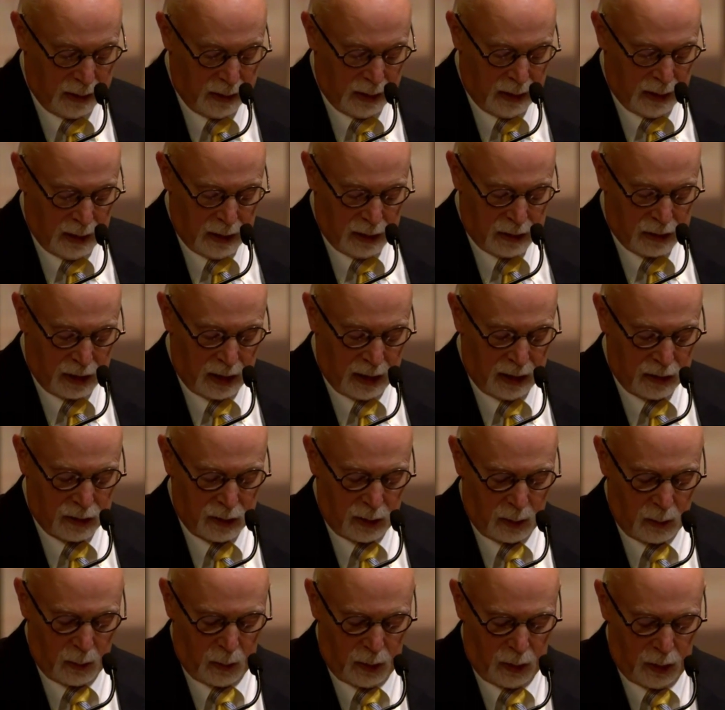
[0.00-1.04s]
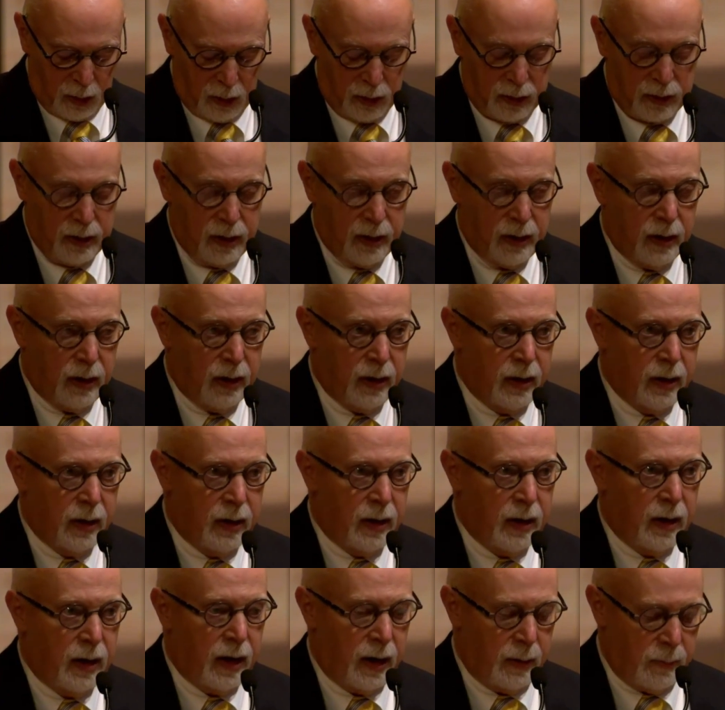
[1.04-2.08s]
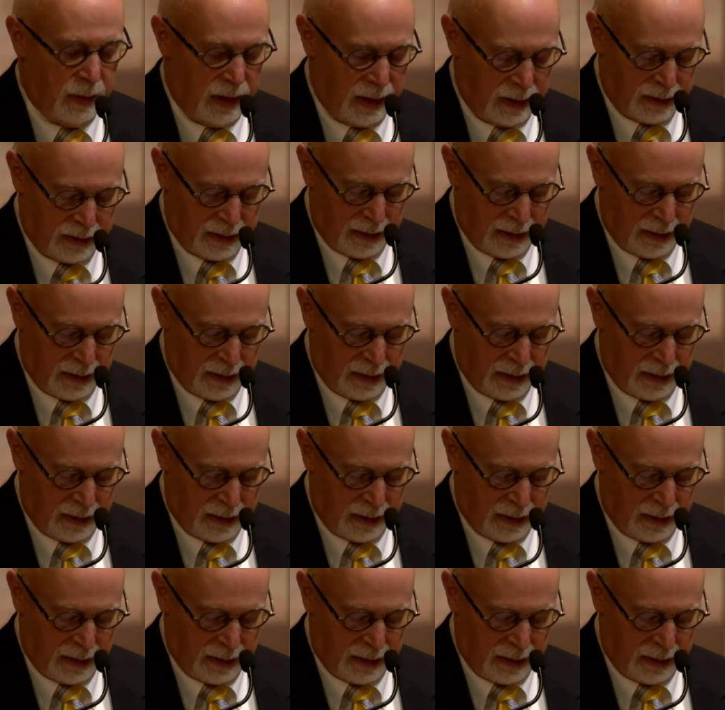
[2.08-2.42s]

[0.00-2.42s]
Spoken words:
change our world, and make St.